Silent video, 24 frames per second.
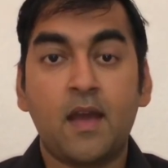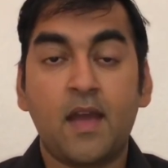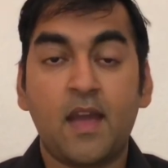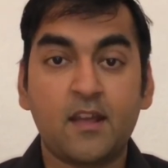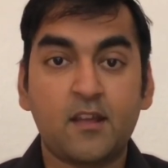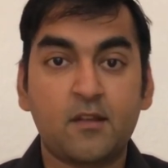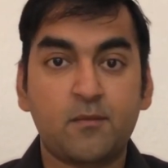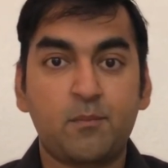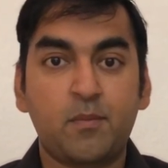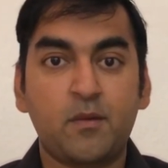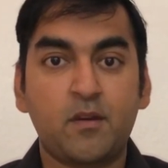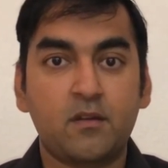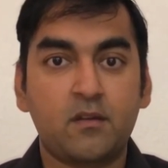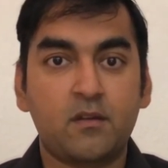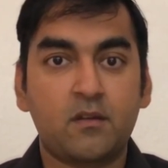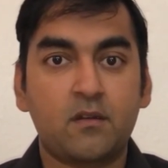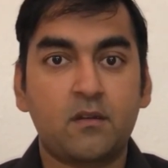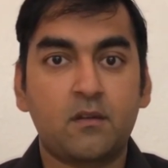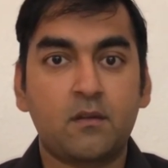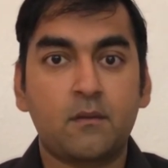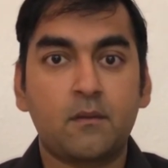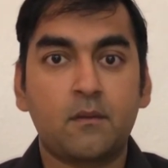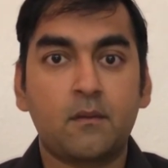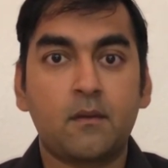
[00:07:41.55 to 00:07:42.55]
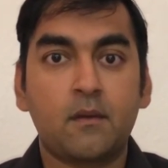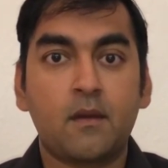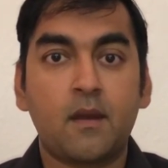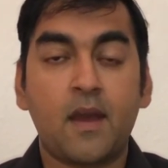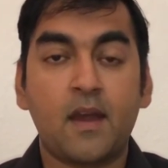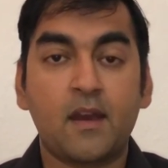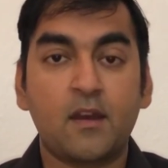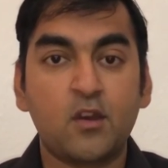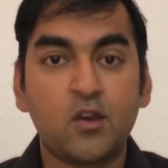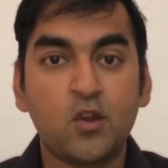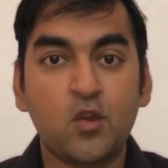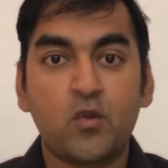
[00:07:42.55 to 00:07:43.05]
Expert
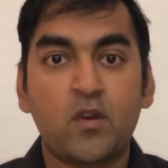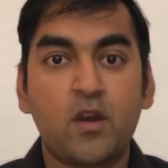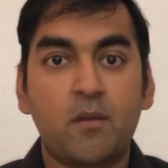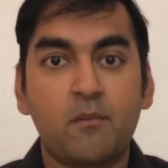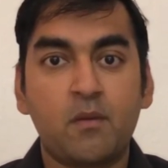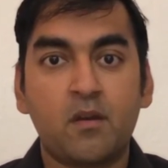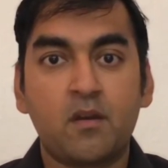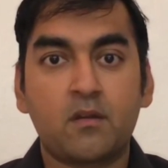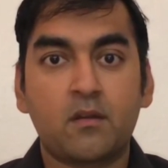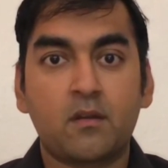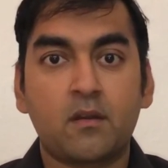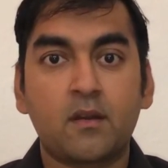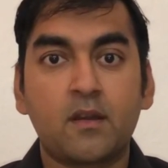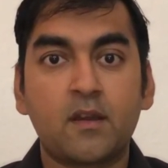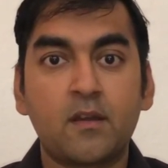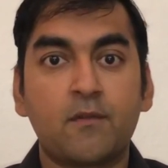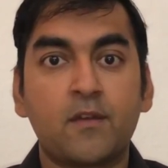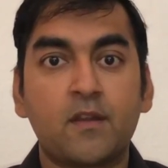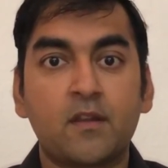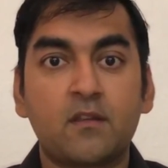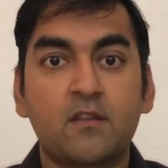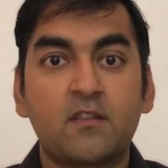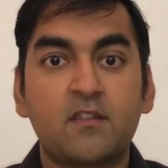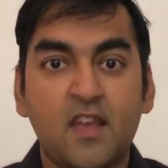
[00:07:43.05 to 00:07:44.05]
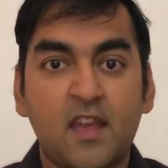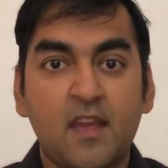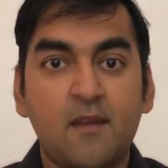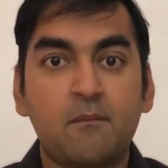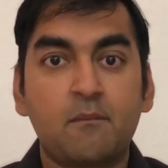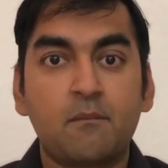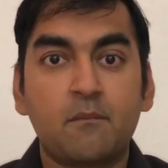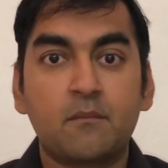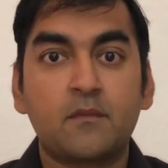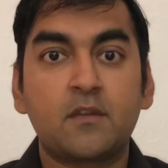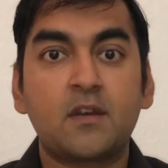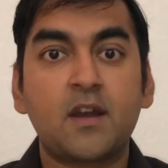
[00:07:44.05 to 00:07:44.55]
and newcomer given
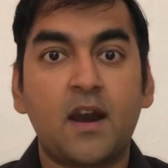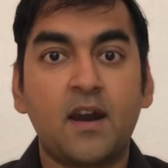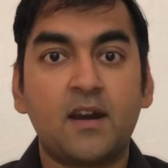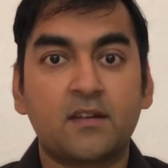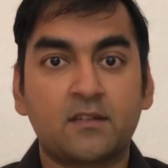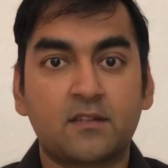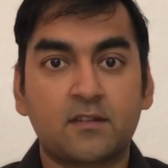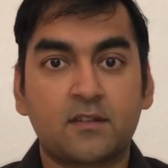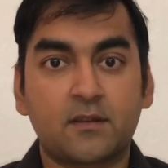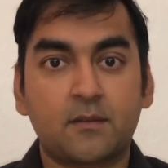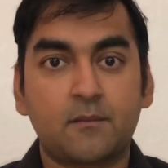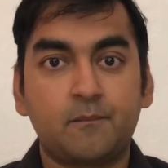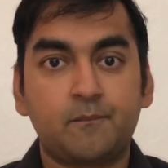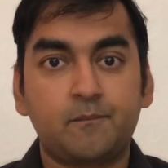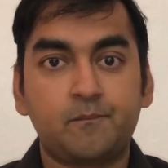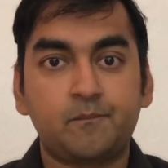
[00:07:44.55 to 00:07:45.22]
same task.